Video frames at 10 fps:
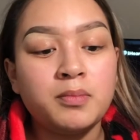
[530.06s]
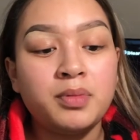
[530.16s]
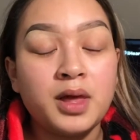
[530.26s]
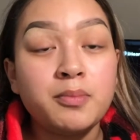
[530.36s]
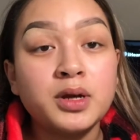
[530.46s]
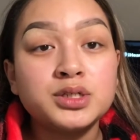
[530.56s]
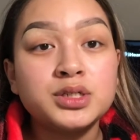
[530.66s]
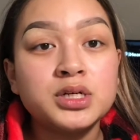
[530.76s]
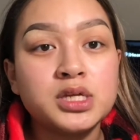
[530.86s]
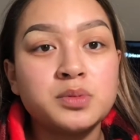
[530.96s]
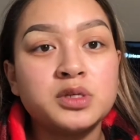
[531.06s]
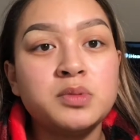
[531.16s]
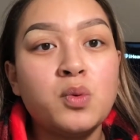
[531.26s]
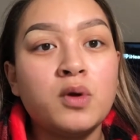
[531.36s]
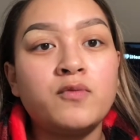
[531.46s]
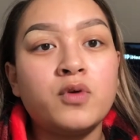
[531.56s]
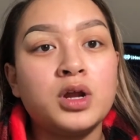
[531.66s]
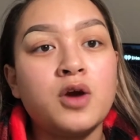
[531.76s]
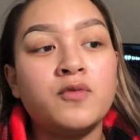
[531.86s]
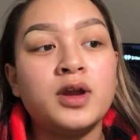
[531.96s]
blood pressure is supposed to be
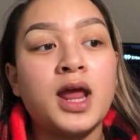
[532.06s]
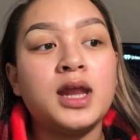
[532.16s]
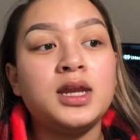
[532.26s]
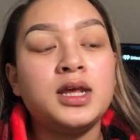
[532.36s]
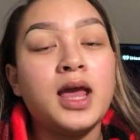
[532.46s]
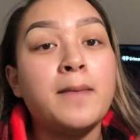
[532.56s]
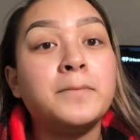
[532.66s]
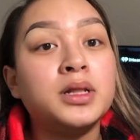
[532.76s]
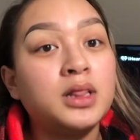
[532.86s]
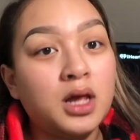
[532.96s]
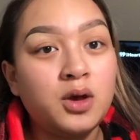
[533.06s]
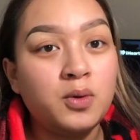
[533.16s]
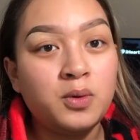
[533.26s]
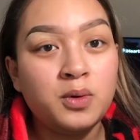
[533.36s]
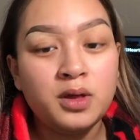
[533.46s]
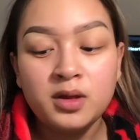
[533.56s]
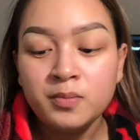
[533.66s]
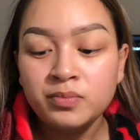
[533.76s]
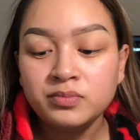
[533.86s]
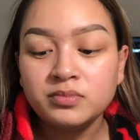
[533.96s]
140 over 90 and below.
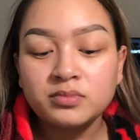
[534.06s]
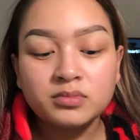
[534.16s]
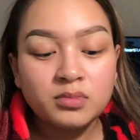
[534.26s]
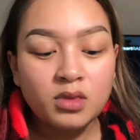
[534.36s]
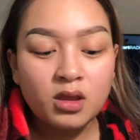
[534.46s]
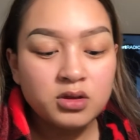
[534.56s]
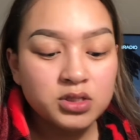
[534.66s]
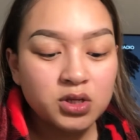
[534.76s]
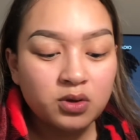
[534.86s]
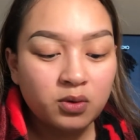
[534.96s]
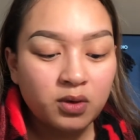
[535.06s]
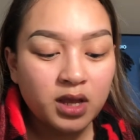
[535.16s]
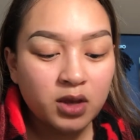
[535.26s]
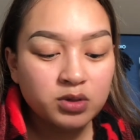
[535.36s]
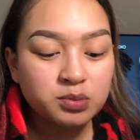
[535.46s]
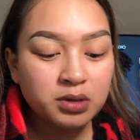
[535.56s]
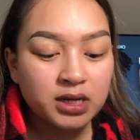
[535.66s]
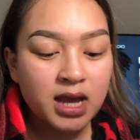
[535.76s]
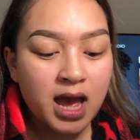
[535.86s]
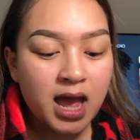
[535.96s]
So it was
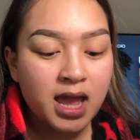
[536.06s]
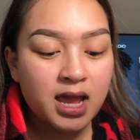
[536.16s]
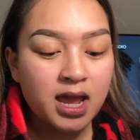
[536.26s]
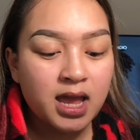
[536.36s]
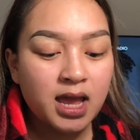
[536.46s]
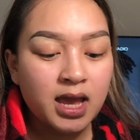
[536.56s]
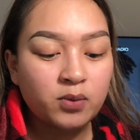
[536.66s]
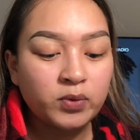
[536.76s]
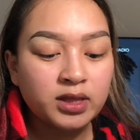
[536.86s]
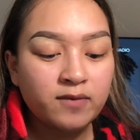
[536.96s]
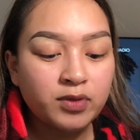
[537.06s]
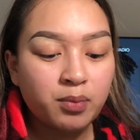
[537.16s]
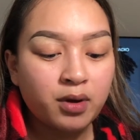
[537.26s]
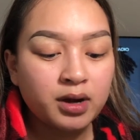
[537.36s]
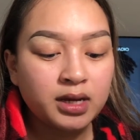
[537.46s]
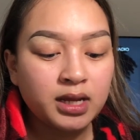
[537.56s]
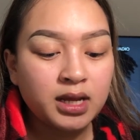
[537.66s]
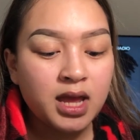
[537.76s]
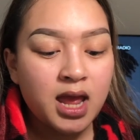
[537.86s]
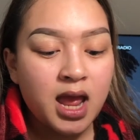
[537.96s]
pretty high, and we left the
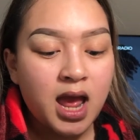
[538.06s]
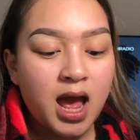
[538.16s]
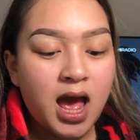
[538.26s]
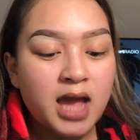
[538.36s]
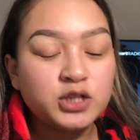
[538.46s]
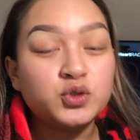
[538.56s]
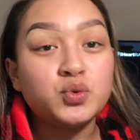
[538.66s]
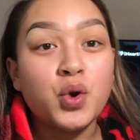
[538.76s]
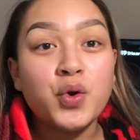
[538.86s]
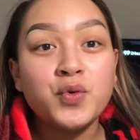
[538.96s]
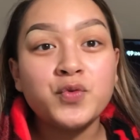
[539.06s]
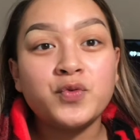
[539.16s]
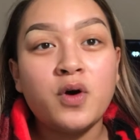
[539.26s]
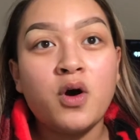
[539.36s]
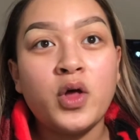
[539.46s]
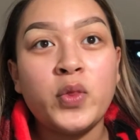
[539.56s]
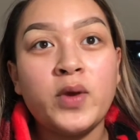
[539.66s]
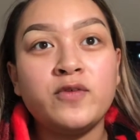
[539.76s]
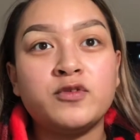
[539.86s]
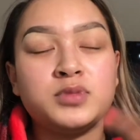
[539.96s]
party. I drove all the
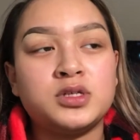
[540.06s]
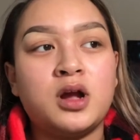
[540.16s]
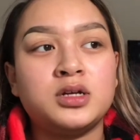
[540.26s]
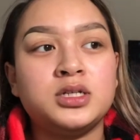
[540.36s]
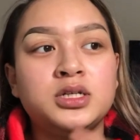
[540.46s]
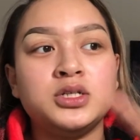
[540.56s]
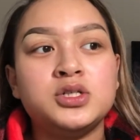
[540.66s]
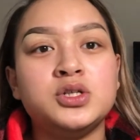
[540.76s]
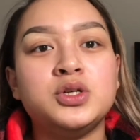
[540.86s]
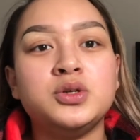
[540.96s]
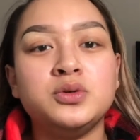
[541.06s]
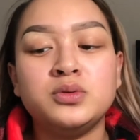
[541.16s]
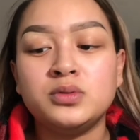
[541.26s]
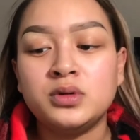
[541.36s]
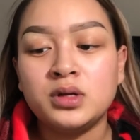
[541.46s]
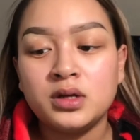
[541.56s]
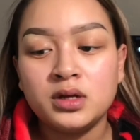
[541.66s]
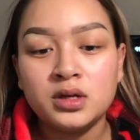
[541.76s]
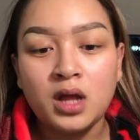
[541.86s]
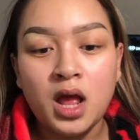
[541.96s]
way from Stockton to
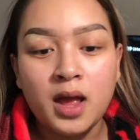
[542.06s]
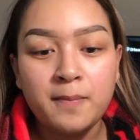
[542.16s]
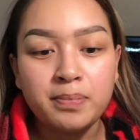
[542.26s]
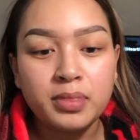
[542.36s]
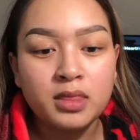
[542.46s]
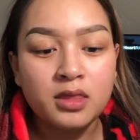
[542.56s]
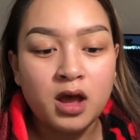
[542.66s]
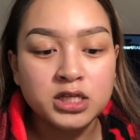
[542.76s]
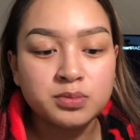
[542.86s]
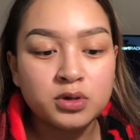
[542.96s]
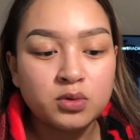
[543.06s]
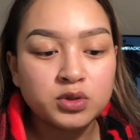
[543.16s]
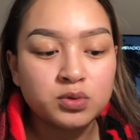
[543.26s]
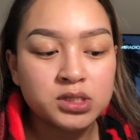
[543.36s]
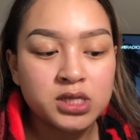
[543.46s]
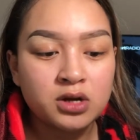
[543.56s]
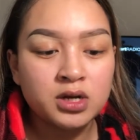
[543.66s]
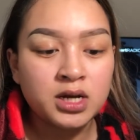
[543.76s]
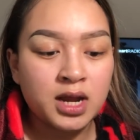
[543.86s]
the hospital, which was Sutter in